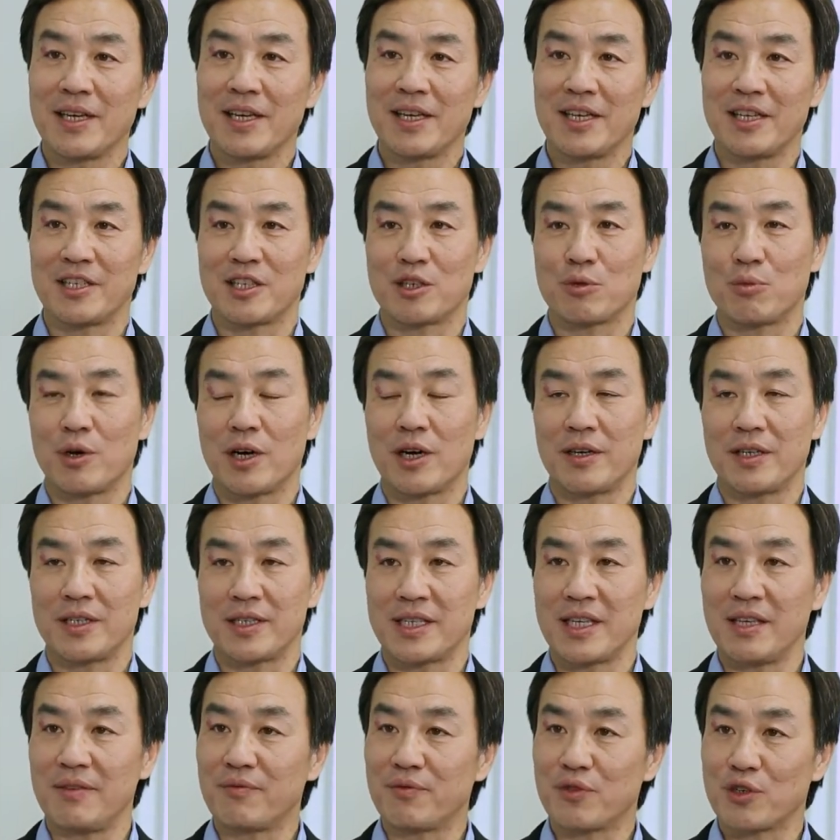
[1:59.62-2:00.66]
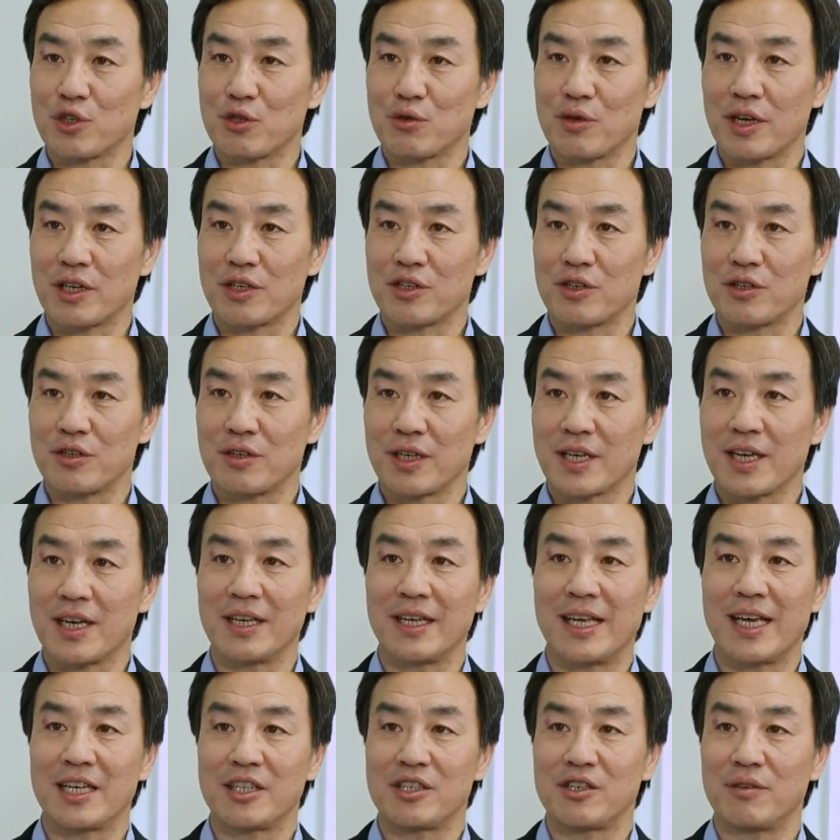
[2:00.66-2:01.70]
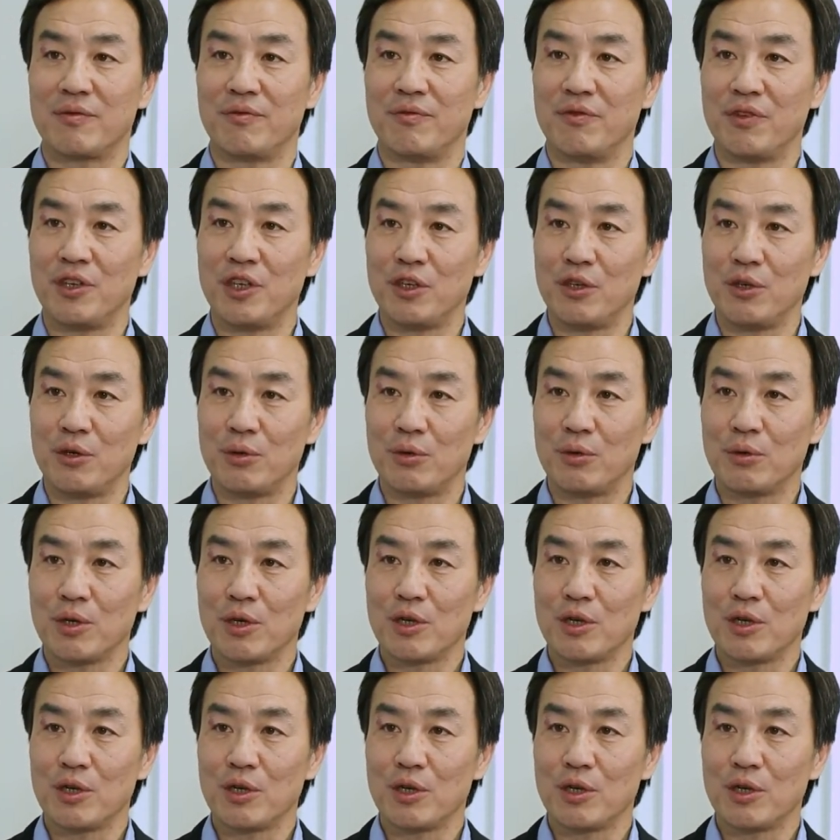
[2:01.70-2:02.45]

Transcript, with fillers: as well as infrastructure connection view,